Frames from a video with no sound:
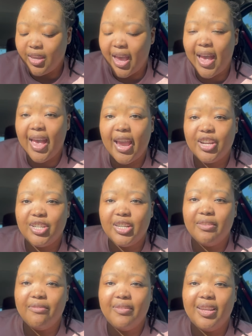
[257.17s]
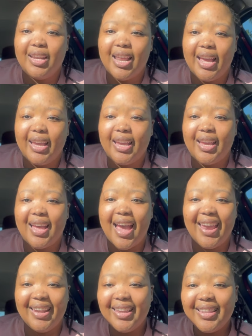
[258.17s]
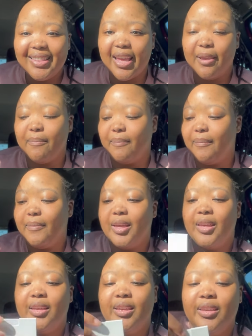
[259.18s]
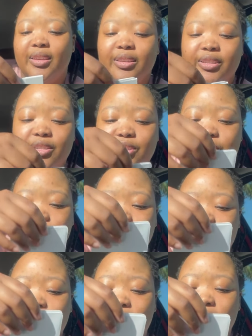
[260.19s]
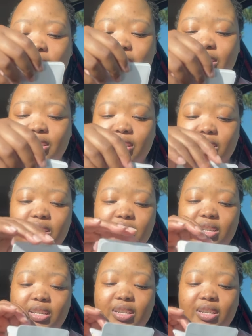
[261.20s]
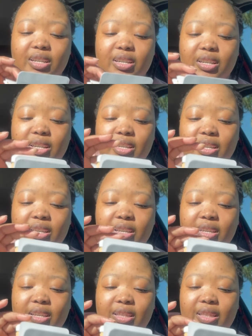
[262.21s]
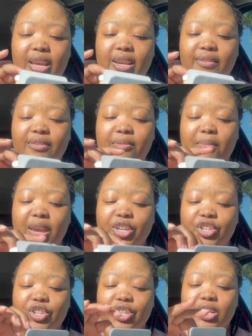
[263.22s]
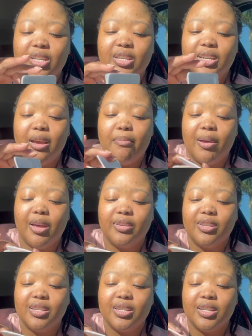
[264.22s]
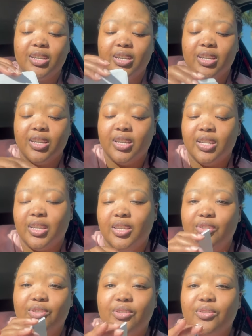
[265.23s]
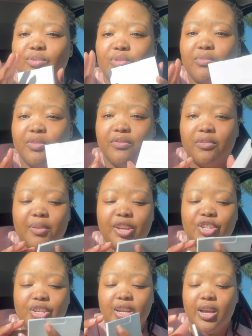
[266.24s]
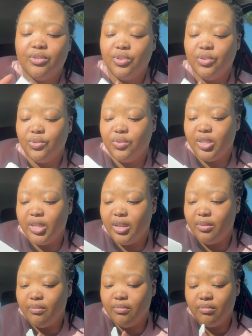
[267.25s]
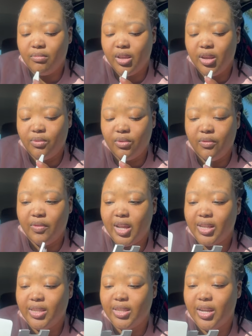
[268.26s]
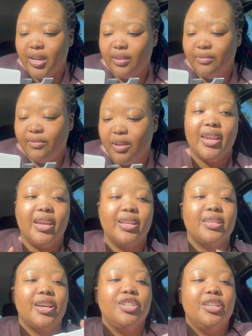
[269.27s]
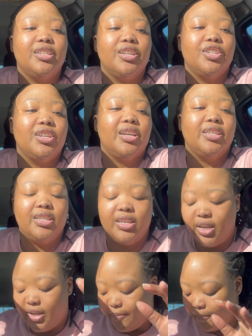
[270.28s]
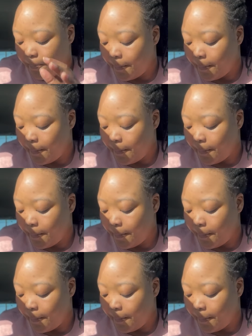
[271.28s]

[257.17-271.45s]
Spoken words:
I actually feel like I need them. So yeah, this is just the information about, you know, your normal information, how to use them and all of that stuff. I mean, it's actually such a nice day.